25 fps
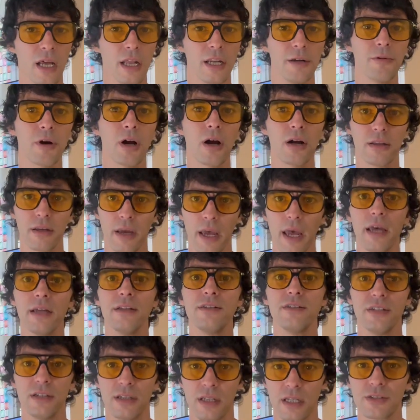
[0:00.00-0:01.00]
anywhere under
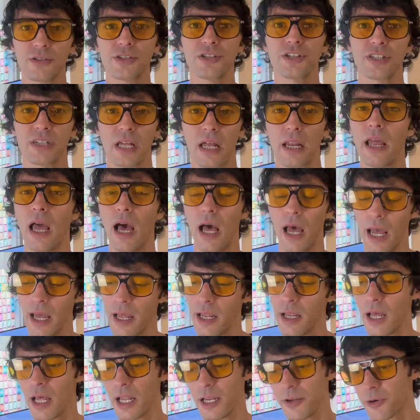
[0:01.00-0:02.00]
18, let's just say, yeah,
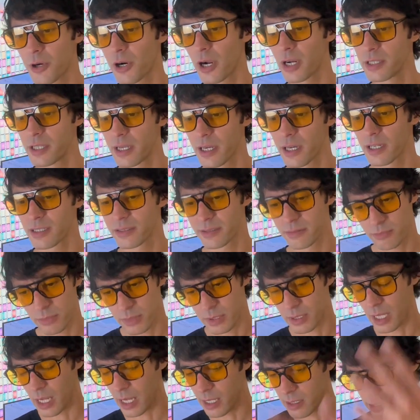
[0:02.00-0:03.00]
anywhere under, because
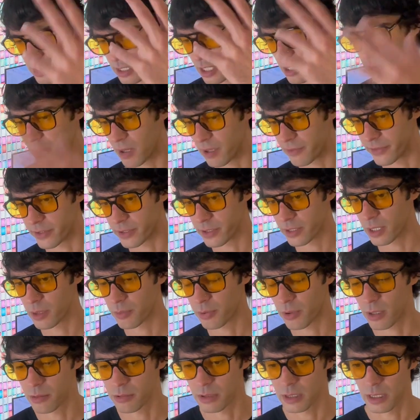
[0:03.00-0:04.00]
18 above, they're going to
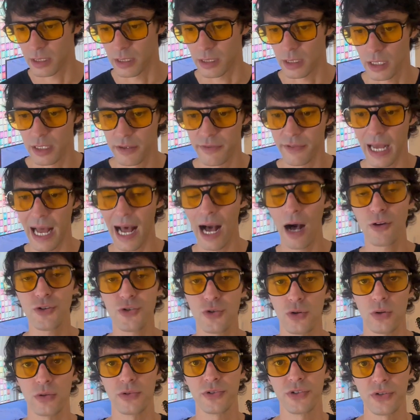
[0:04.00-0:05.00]
probably like leave the
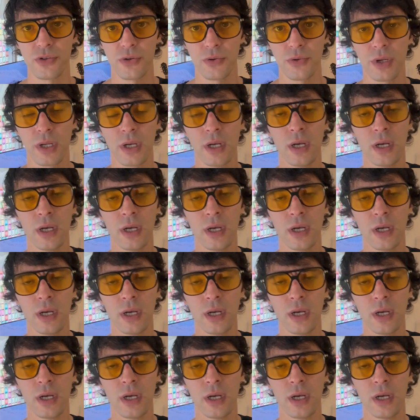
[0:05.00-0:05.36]
household soon.